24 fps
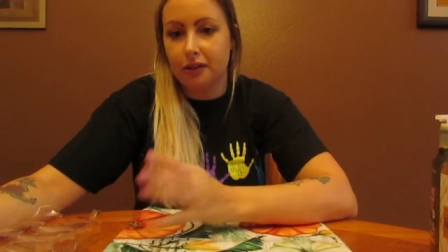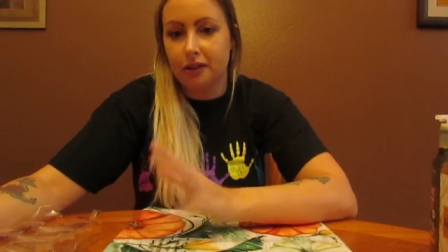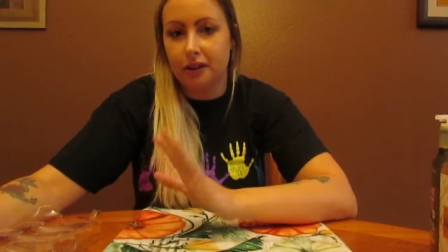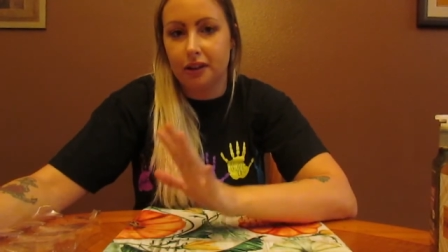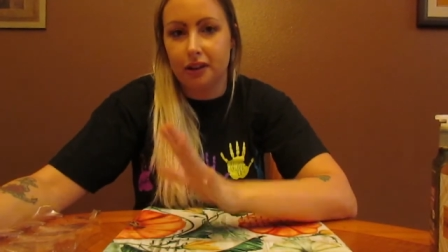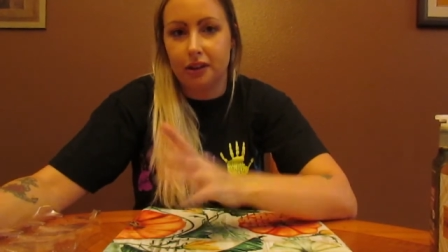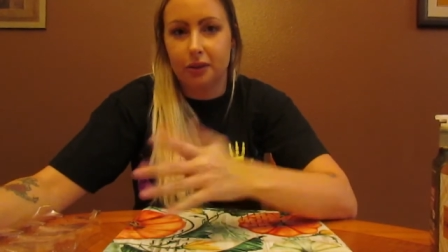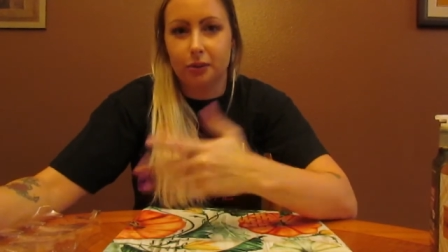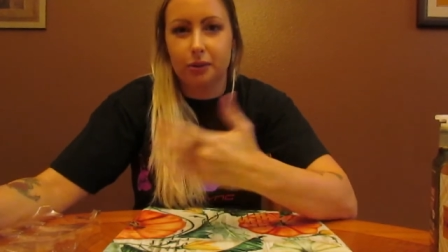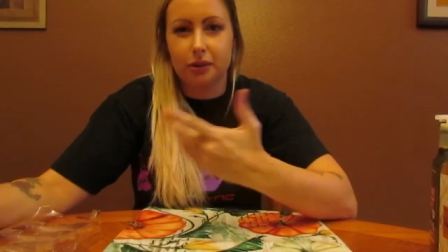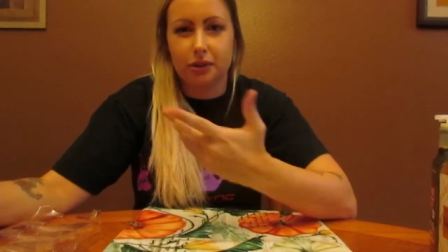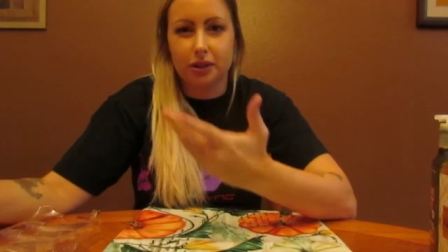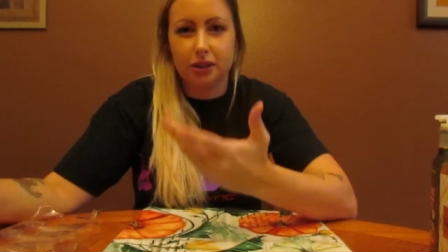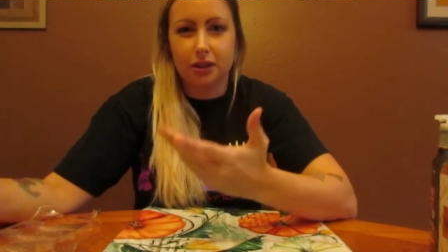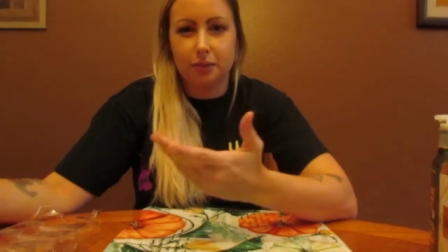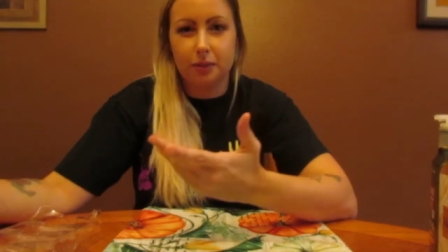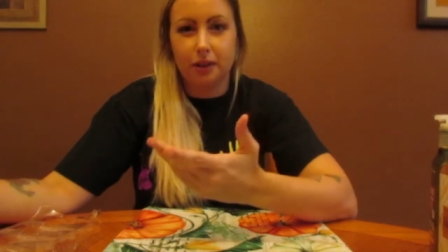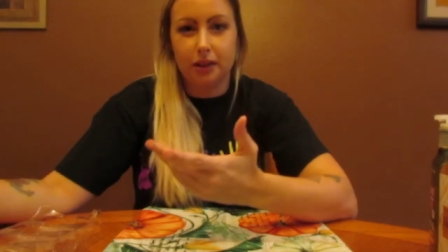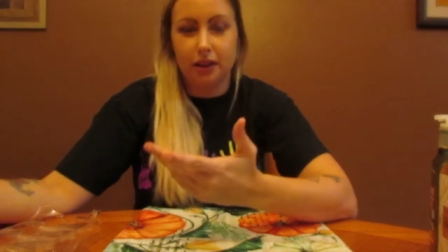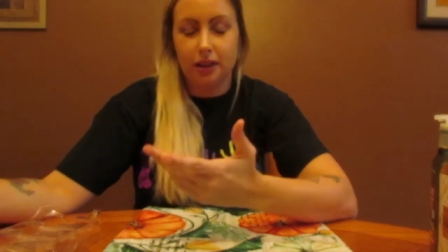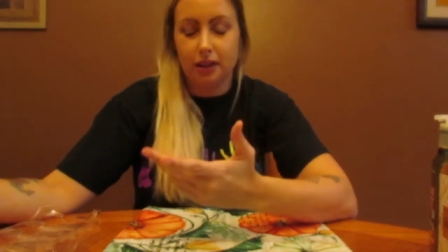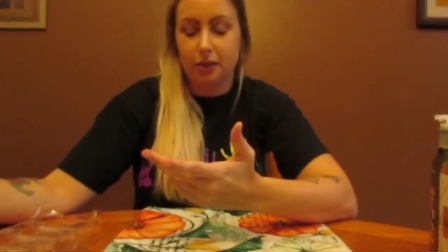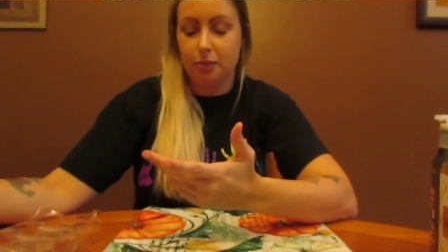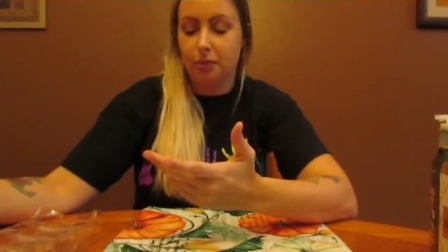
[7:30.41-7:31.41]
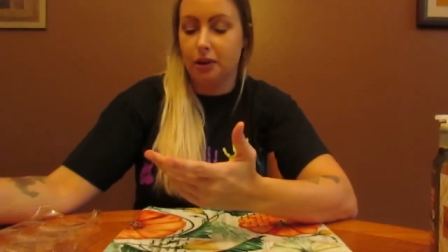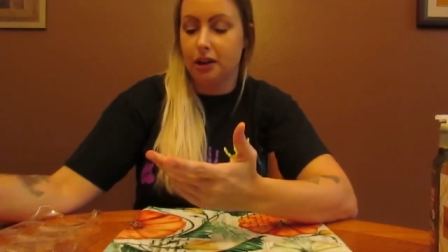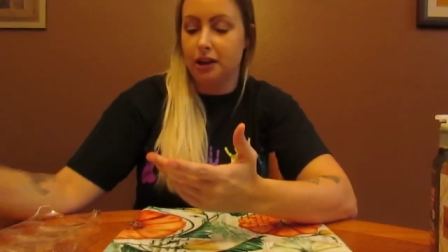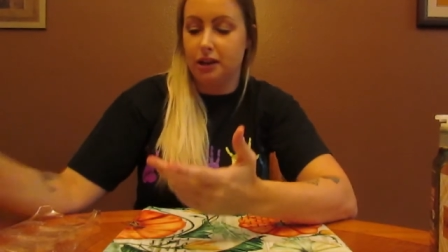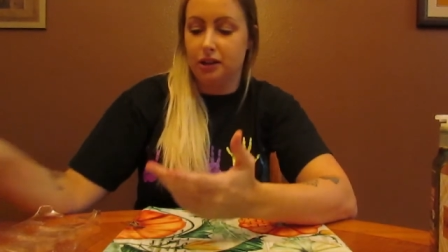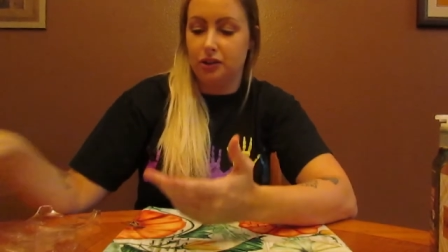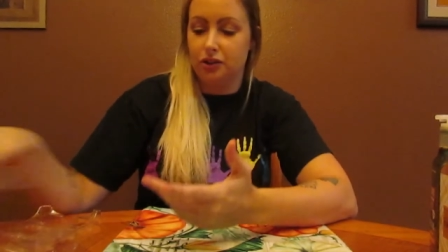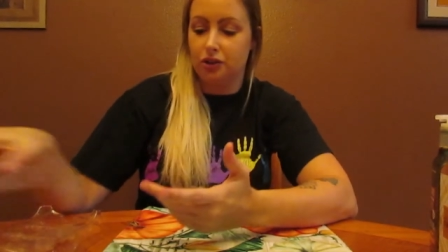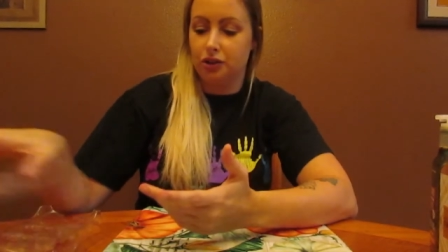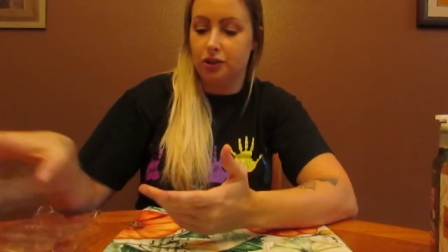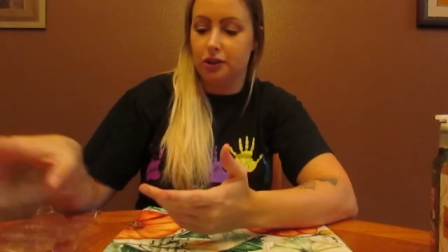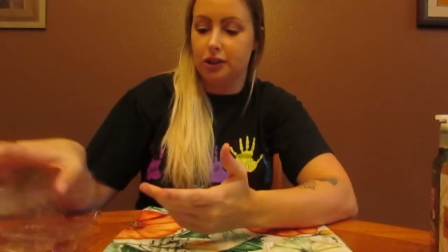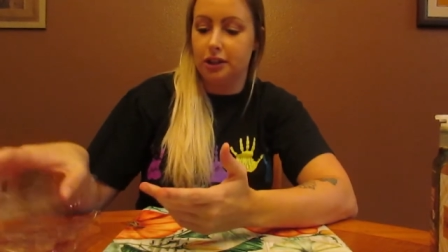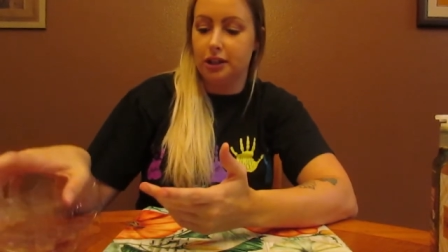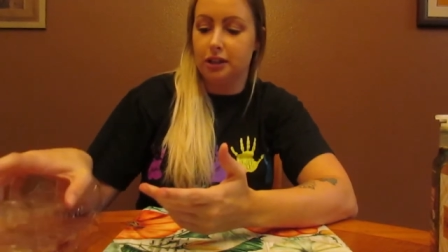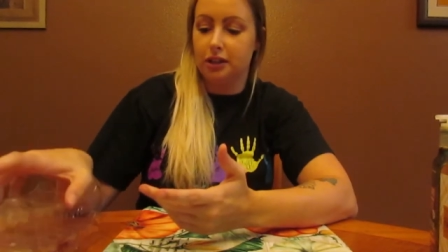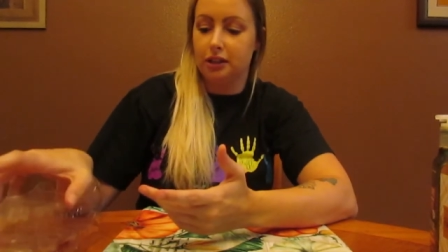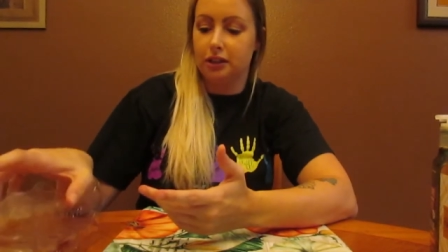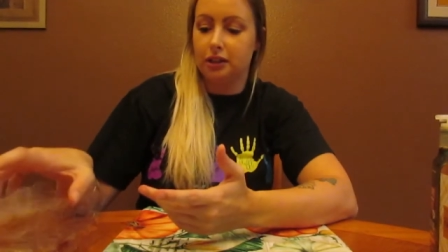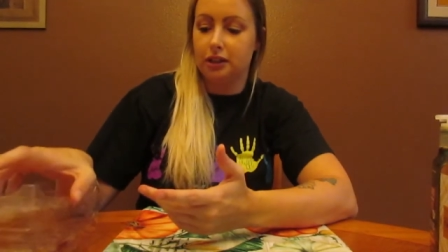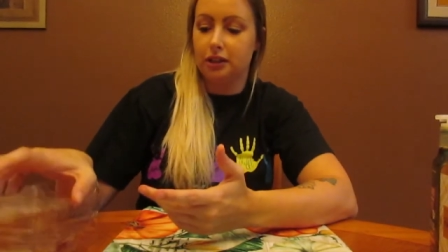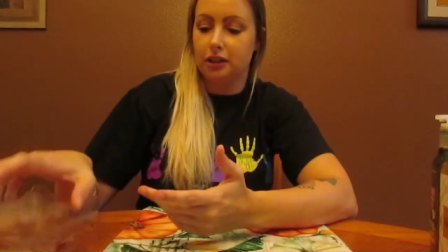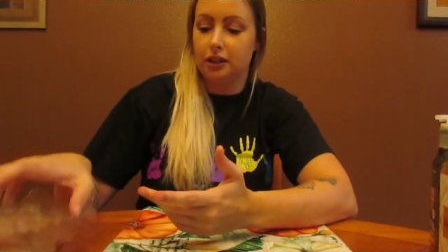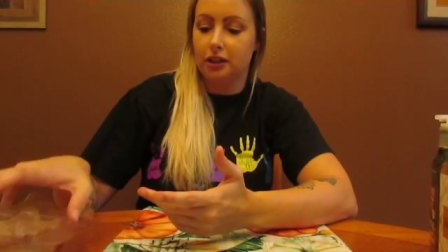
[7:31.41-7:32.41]
I like the ones that smell like the pine
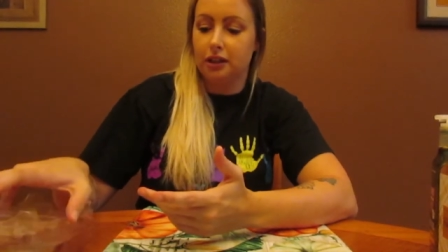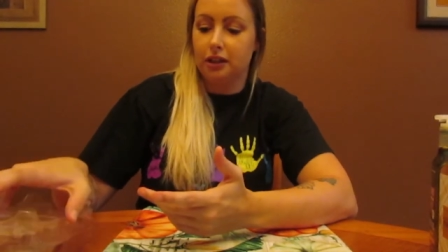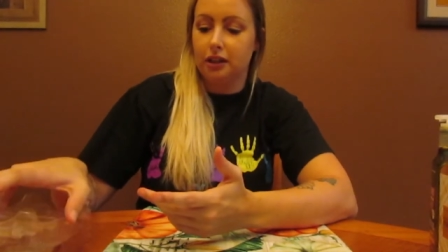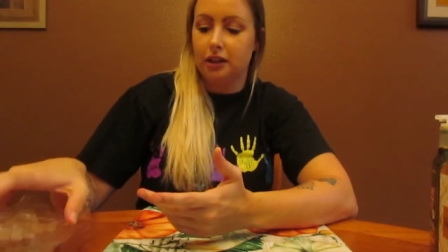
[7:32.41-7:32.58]
trees,